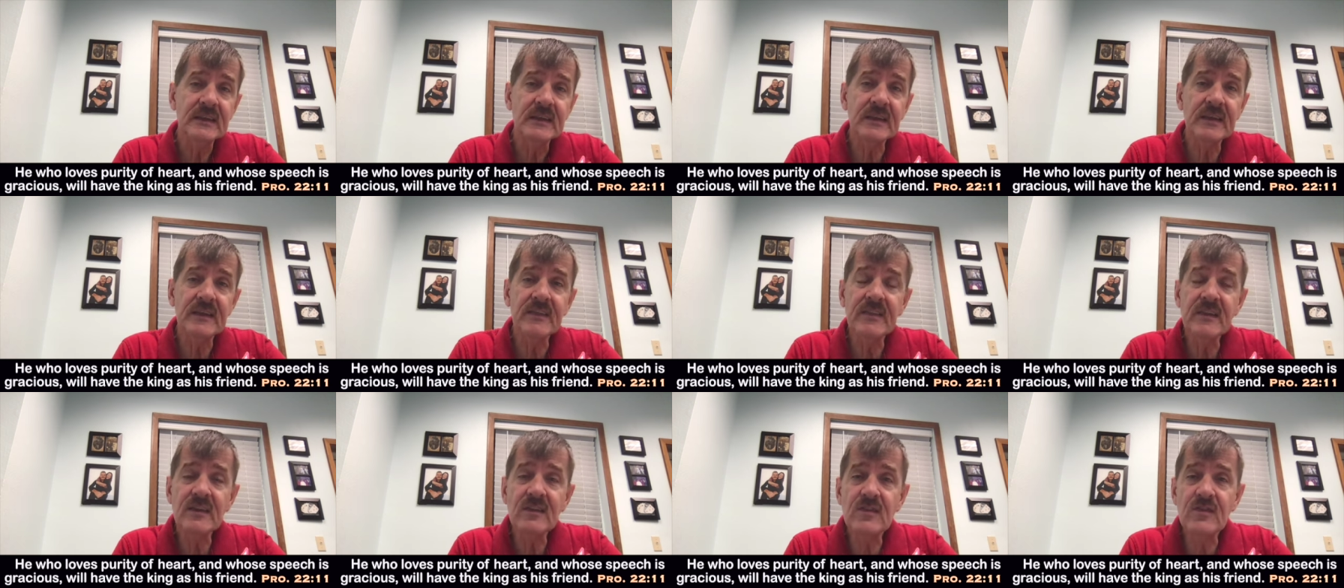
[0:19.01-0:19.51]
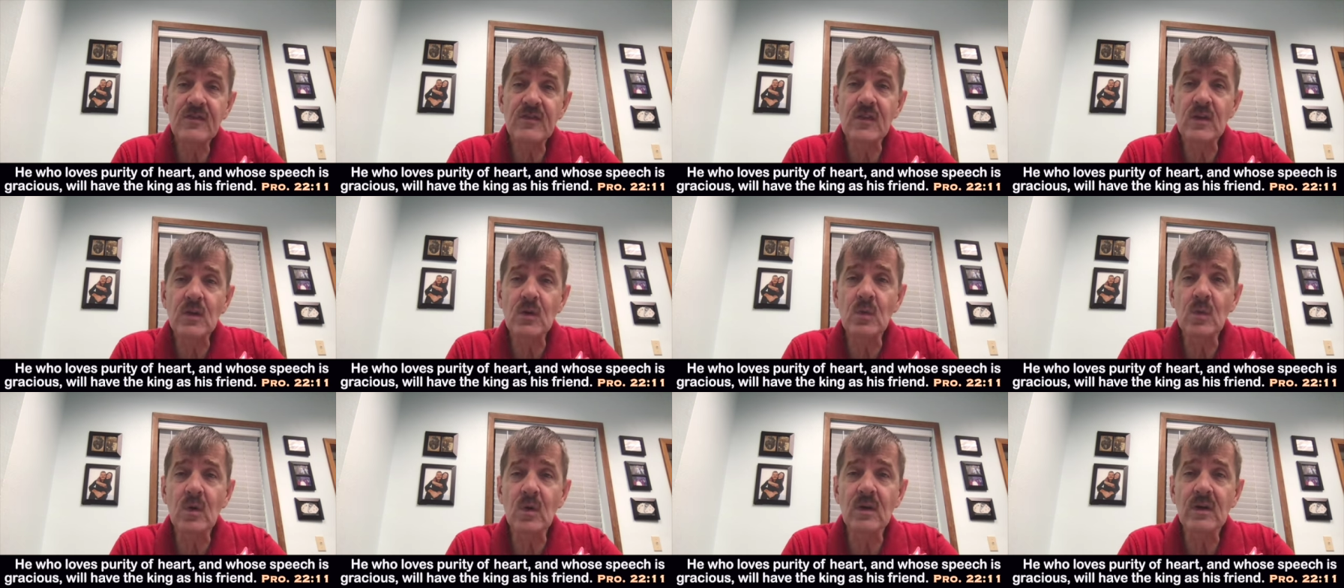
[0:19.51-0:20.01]
In these
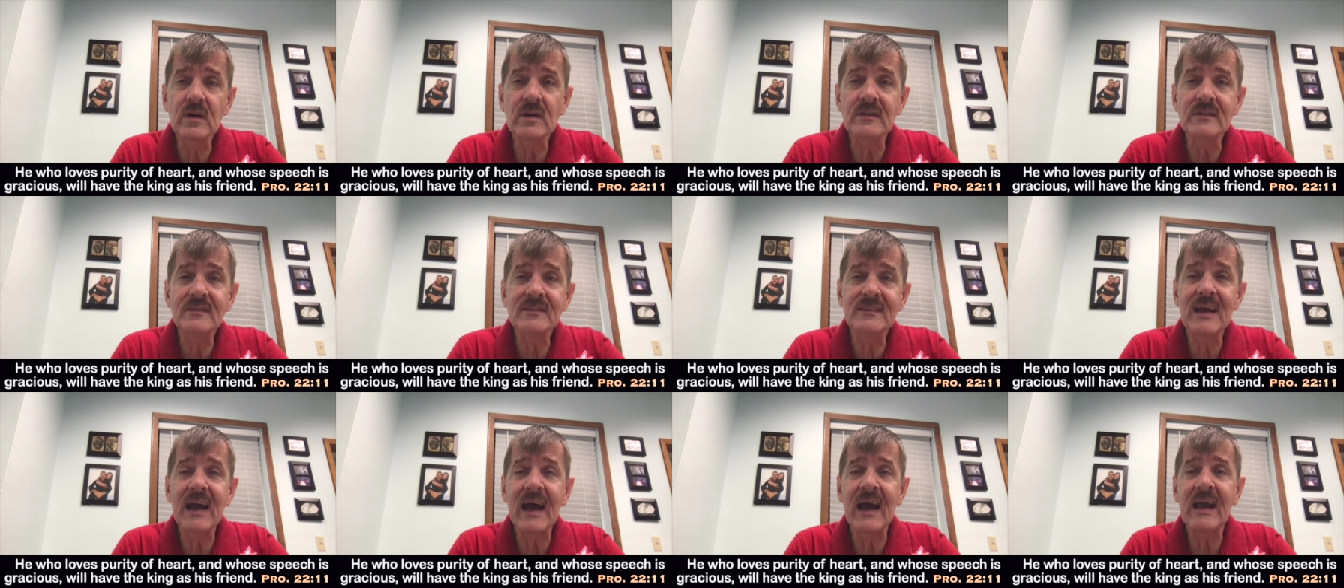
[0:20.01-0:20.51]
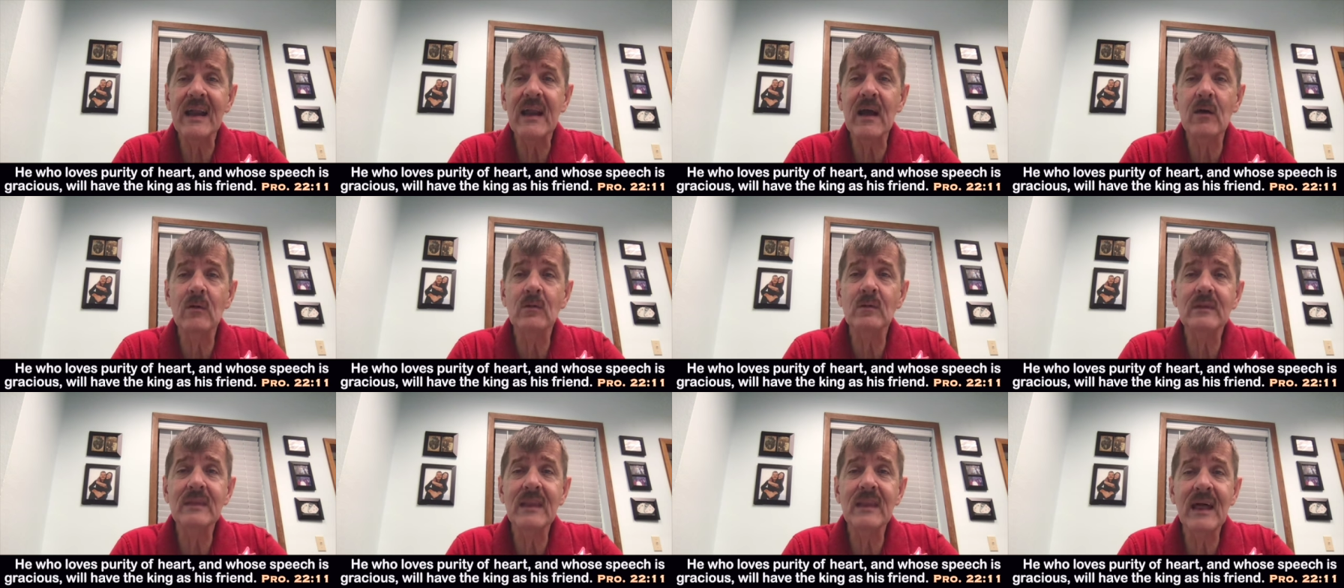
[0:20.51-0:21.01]
few words, God
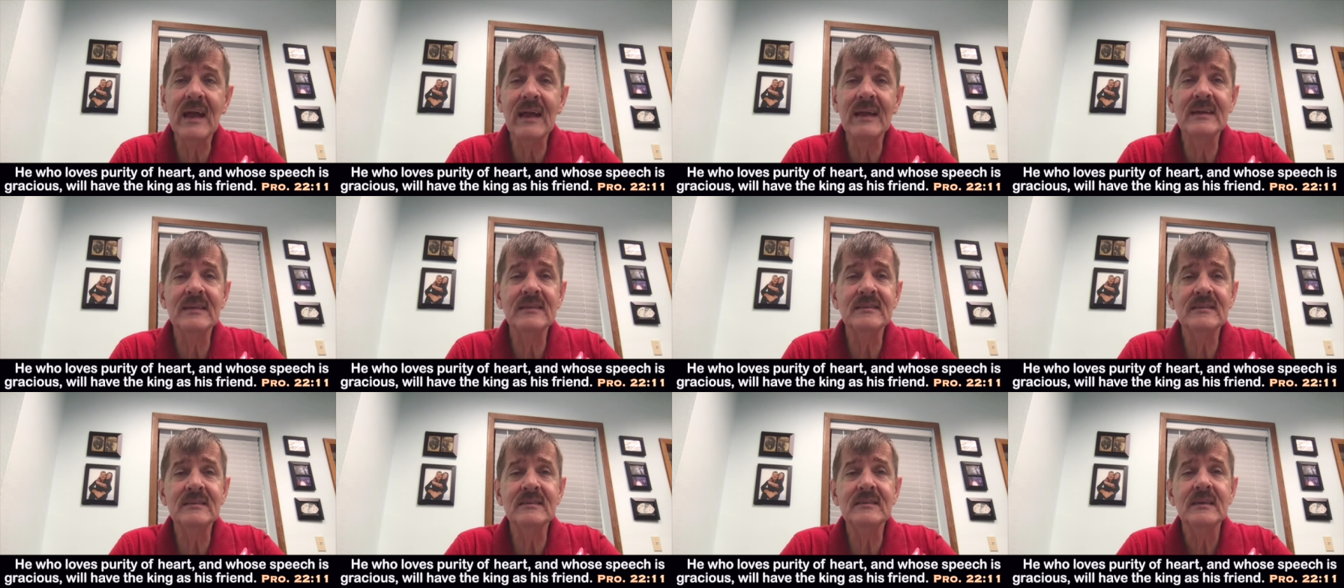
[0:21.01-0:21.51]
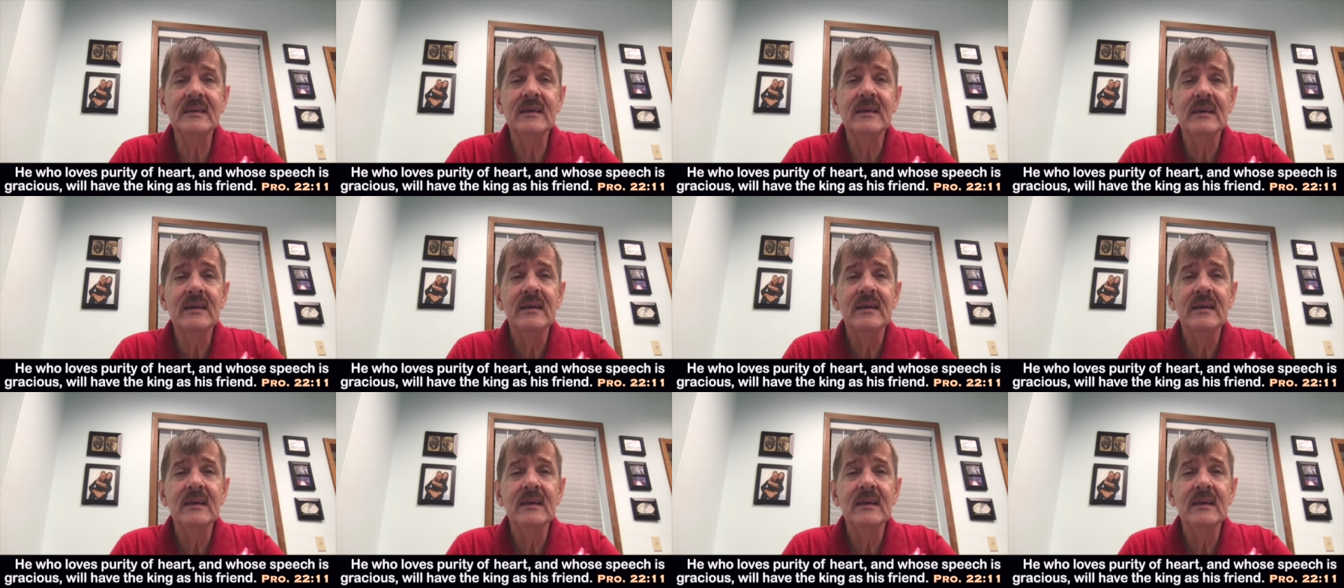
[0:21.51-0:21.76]
outlines